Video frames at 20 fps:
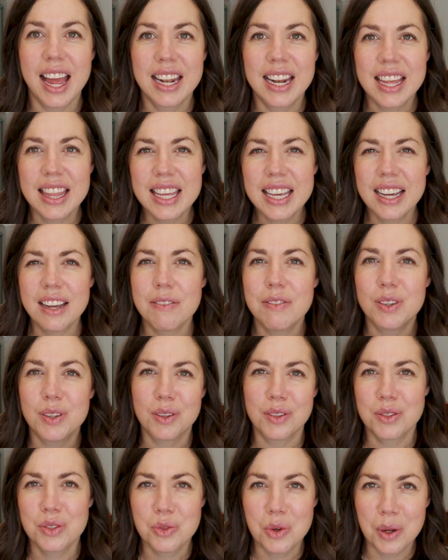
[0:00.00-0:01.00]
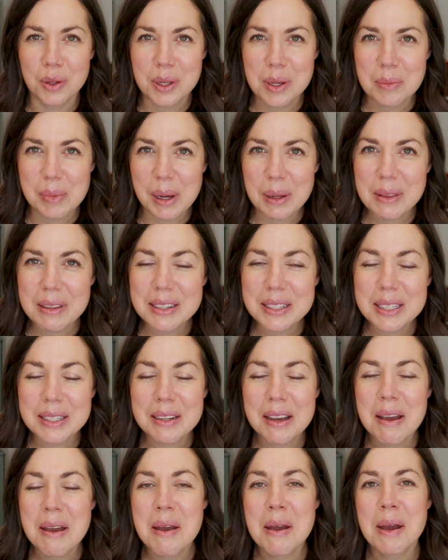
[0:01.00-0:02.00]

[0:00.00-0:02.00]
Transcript: And I think I feel strongly about this